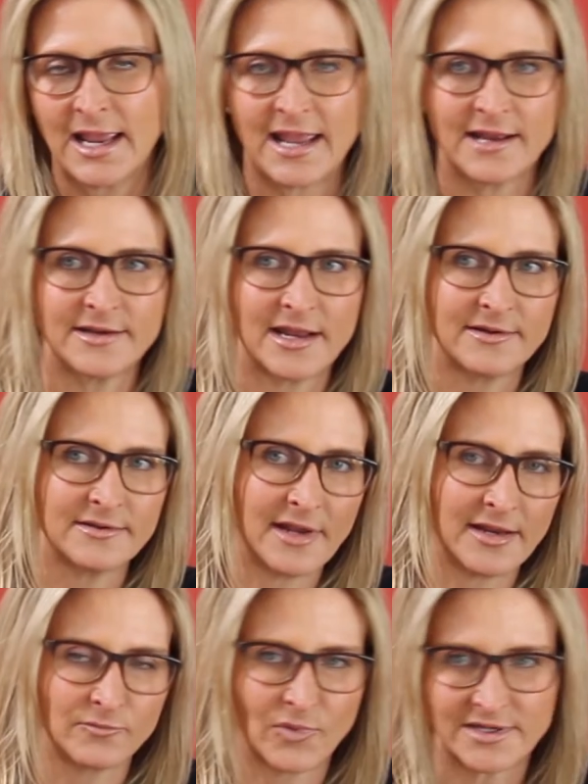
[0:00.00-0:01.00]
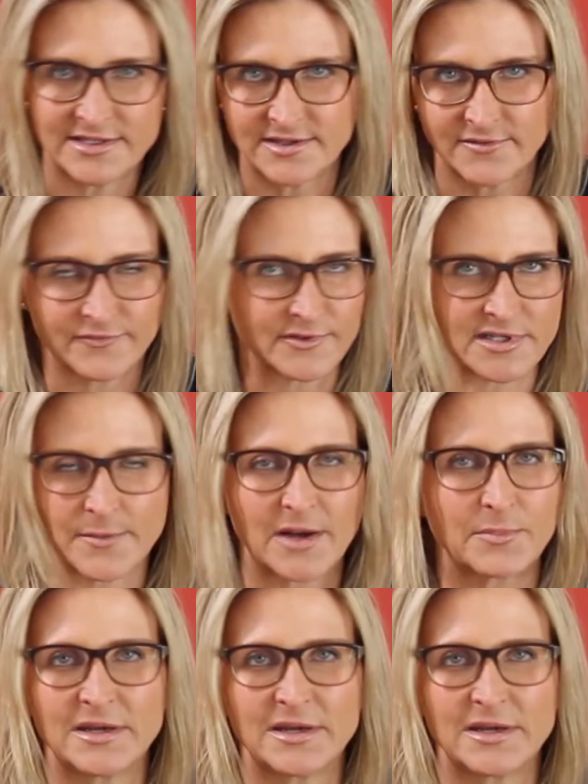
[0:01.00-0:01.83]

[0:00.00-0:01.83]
and what he's done with the First Step Act,